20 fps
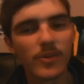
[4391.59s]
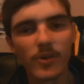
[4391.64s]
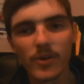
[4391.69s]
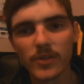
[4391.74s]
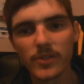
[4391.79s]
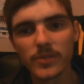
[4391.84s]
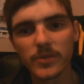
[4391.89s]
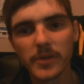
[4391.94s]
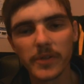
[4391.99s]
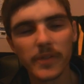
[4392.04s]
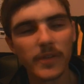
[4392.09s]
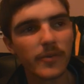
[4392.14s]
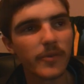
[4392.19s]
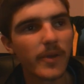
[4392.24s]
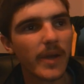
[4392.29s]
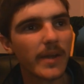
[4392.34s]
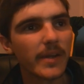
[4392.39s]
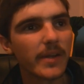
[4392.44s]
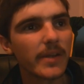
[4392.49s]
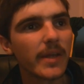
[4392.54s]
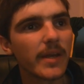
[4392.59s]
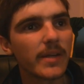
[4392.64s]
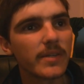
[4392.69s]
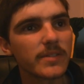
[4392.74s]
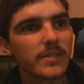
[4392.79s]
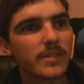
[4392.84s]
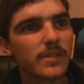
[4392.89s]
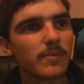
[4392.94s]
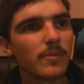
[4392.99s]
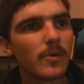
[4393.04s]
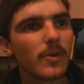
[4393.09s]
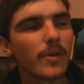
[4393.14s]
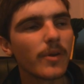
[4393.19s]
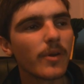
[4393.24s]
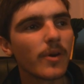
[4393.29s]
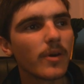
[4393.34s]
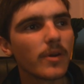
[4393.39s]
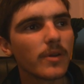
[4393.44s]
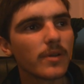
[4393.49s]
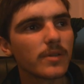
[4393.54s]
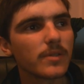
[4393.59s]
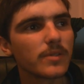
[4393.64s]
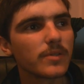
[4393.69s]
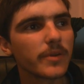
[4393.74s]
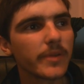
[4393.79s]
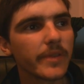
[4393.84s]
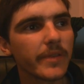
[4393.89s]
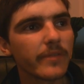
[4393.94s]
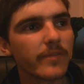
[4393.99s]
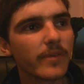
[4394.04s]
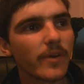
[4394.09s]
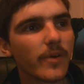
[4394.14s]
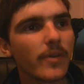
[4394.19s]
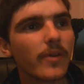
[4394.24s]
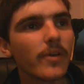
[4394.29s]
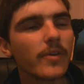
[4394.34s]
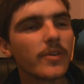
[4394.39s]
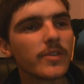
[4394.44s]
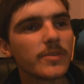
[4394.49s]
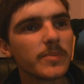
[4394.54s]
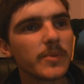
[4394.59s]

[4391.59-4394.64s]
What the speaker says: on doing the ground announcing and whatnot, doing the photos.